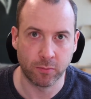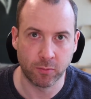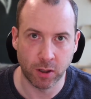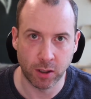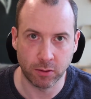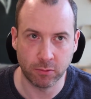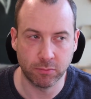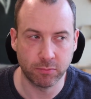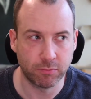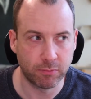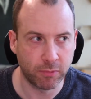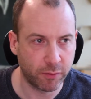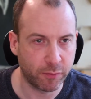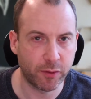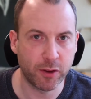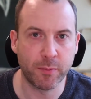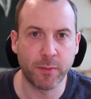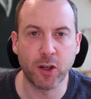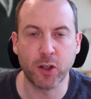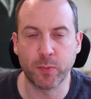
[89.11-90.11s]
Well, for
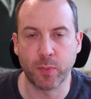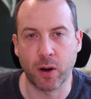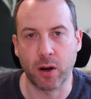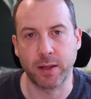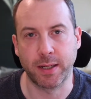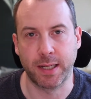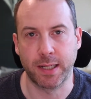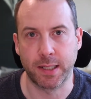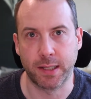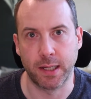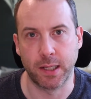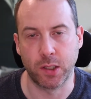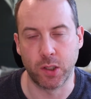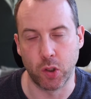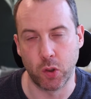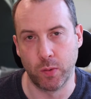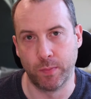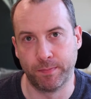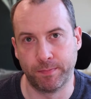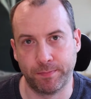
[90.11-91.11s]
the most part, yes, they
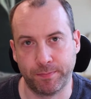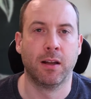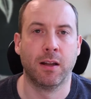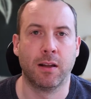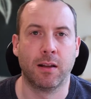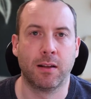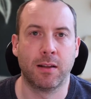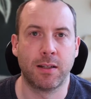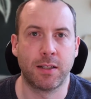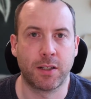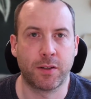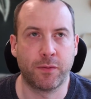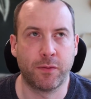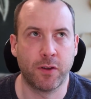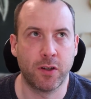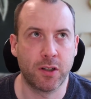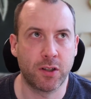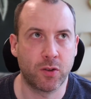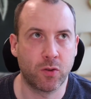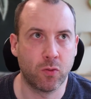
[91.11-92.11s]
do. Let's
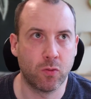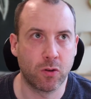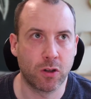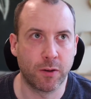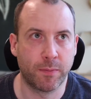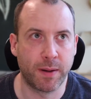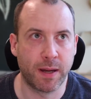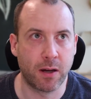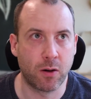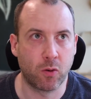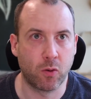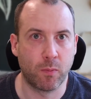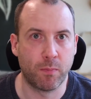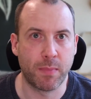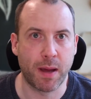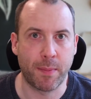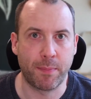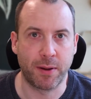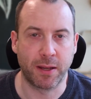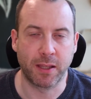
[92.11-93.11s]
first talk about
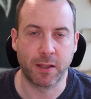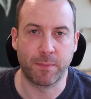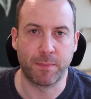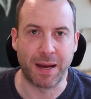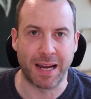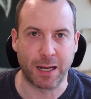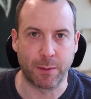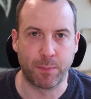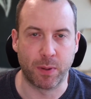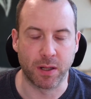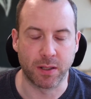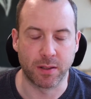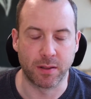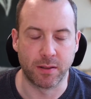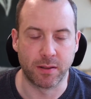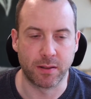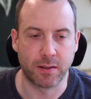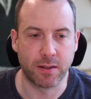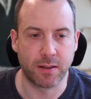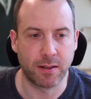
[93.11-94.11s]
mapping the back
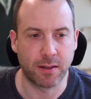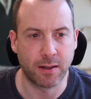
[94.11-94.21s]
buttons.